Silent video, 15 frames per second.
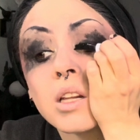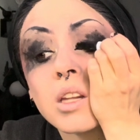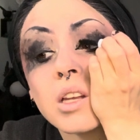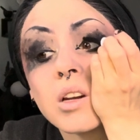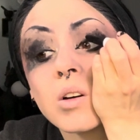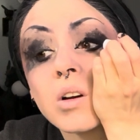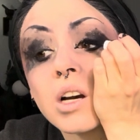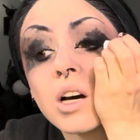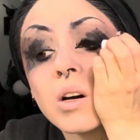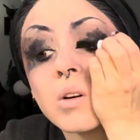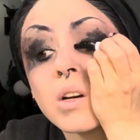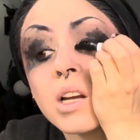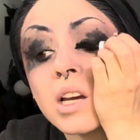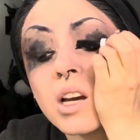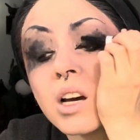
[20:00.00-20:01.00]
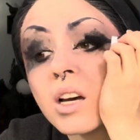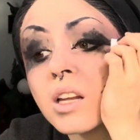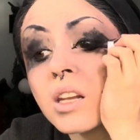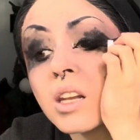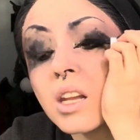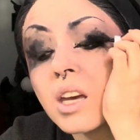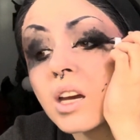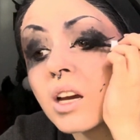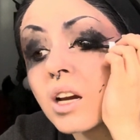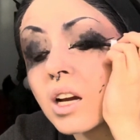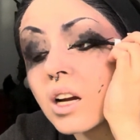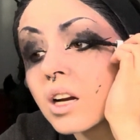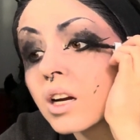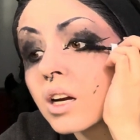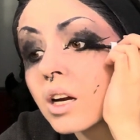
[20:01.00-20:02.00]
little coating on
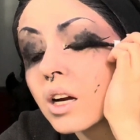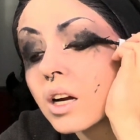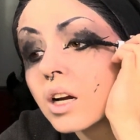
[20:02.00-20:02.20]
there.